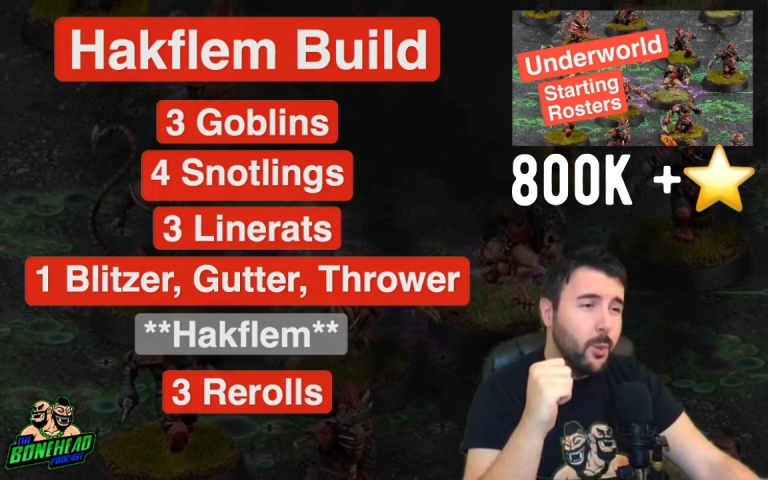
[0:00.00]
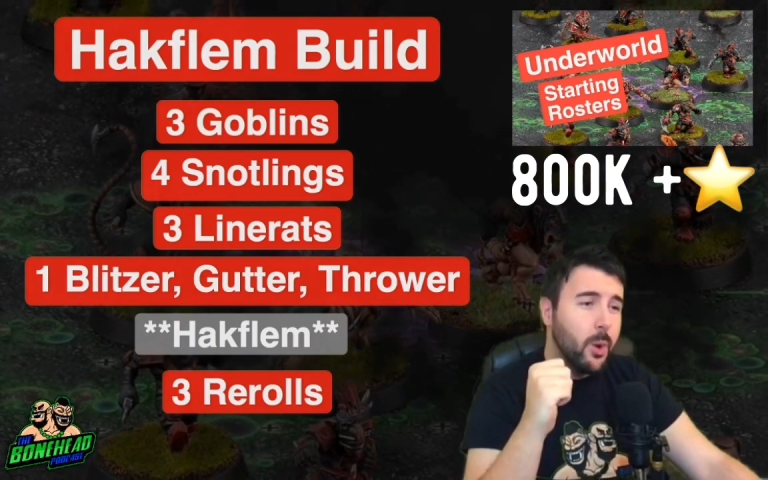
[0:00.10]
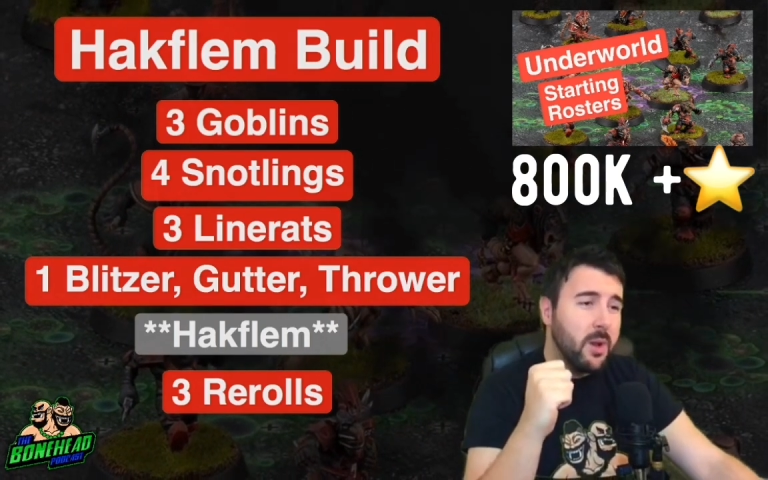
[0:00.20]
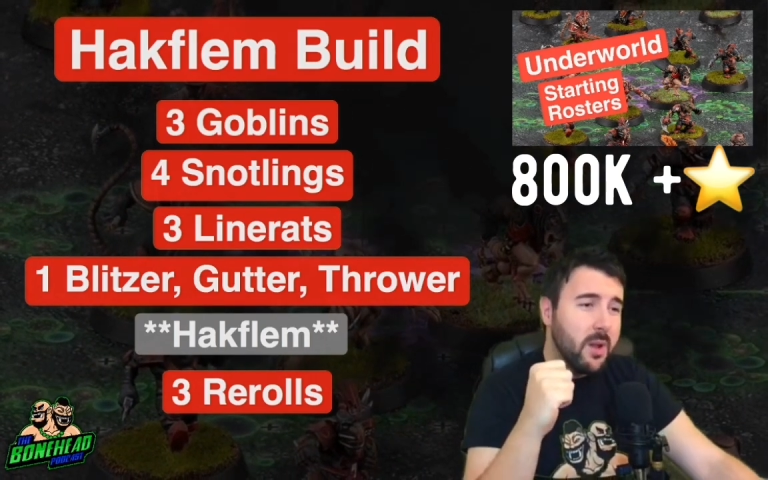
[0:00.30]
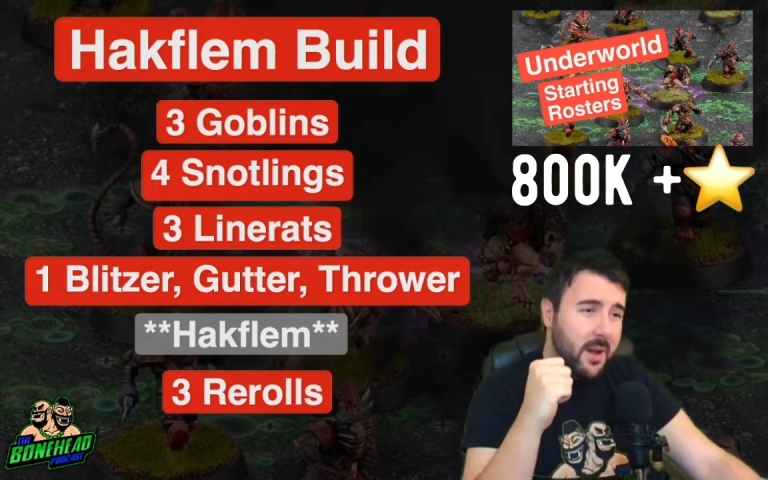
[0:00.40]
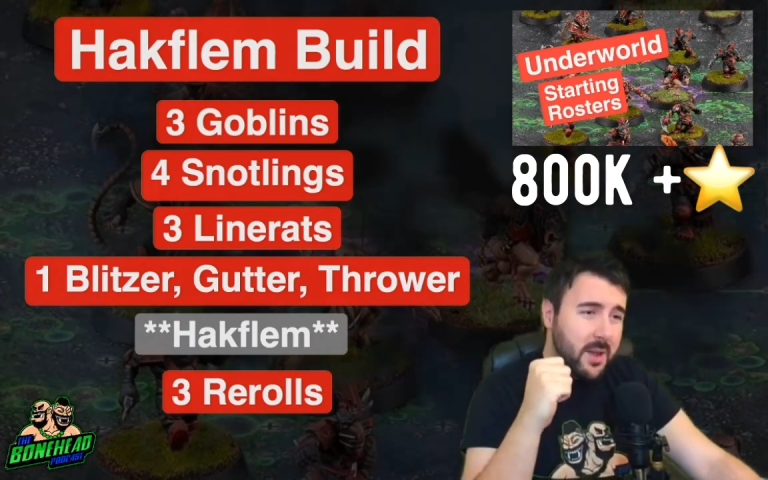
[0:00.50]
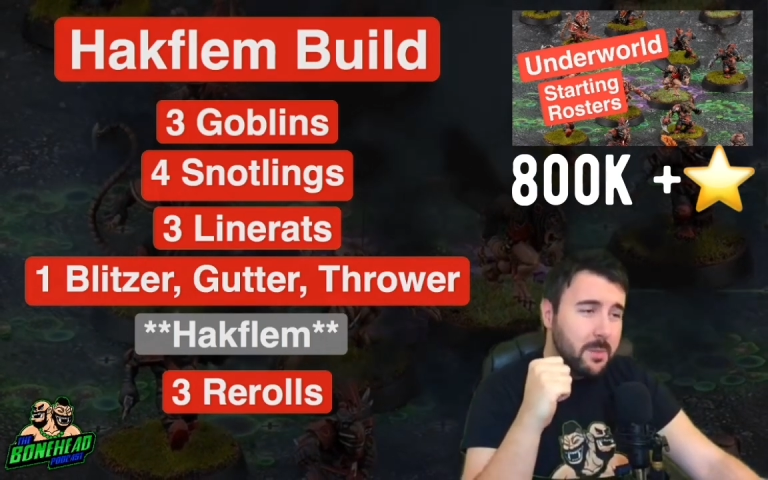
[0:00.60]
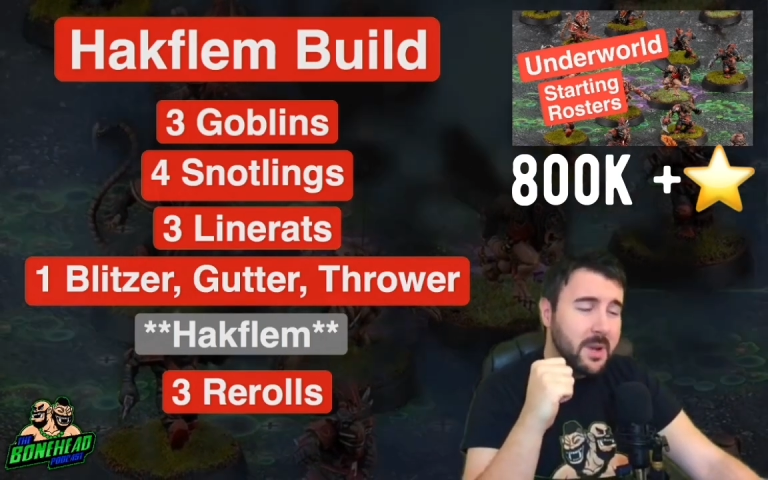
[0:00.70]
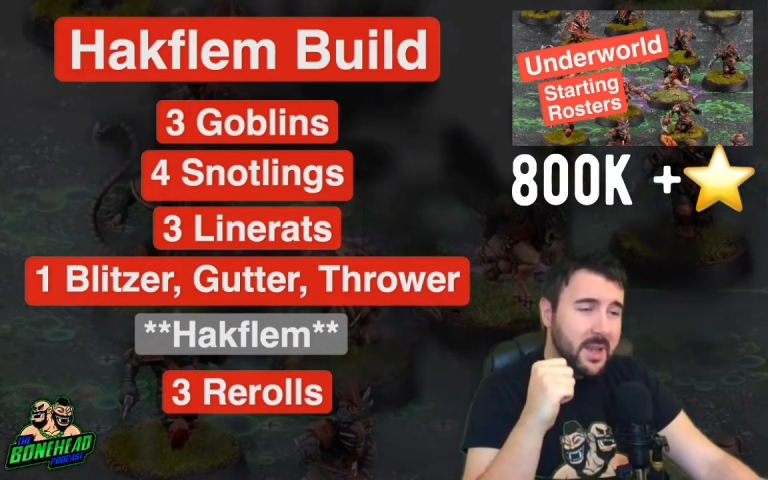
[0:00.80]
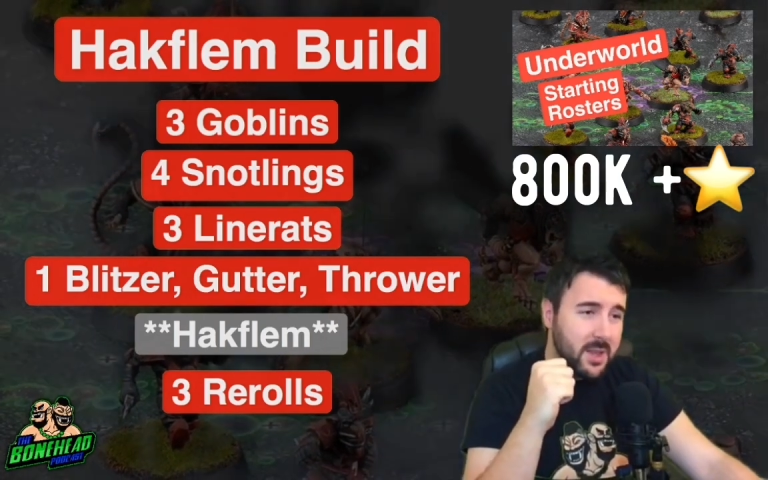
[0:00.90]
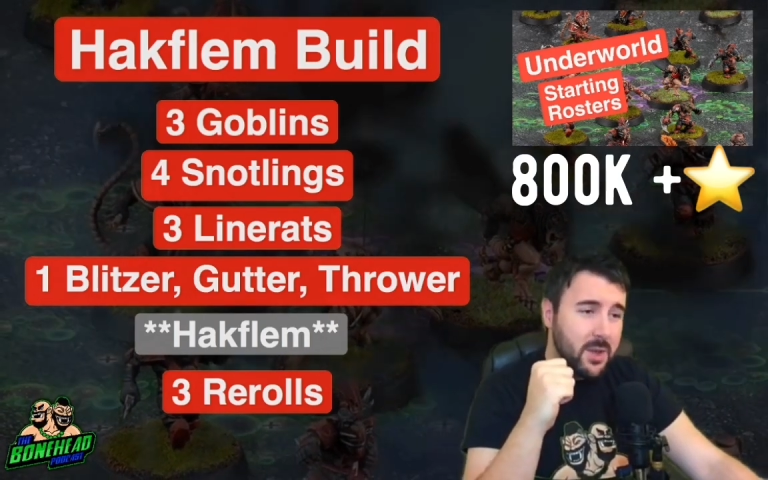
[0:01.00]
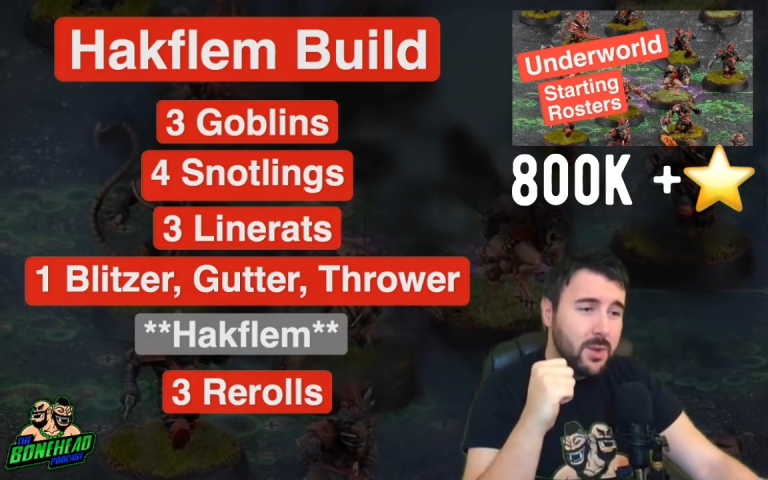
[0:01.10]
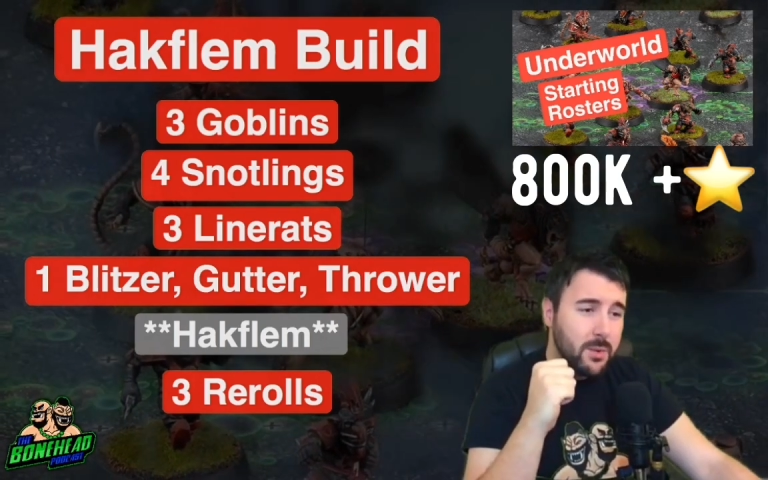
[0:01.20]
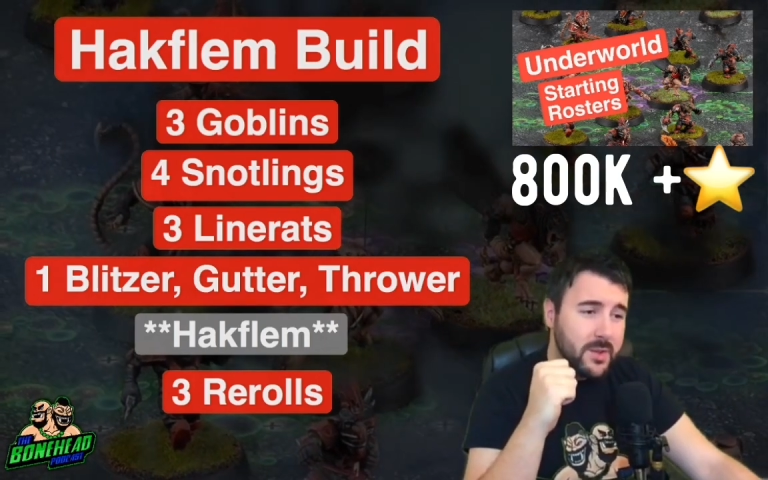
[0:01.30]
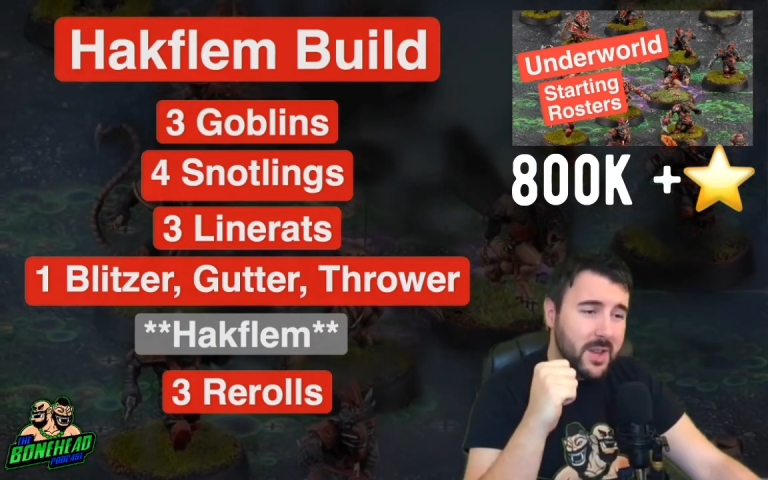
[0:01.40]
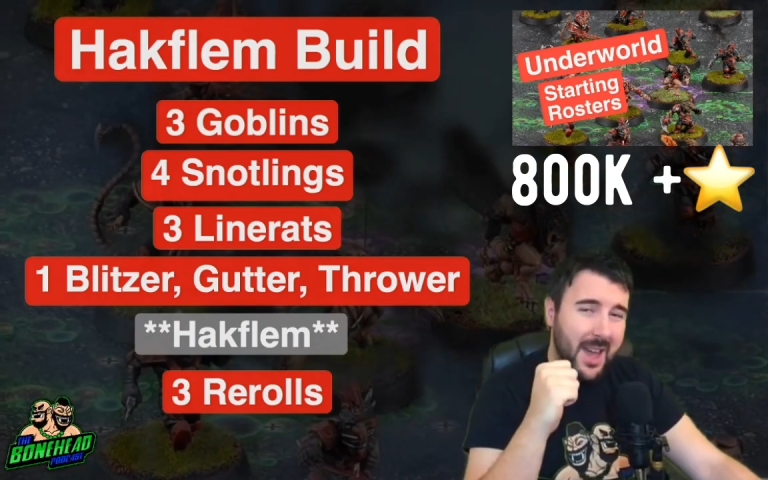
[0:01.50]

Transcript: reliably use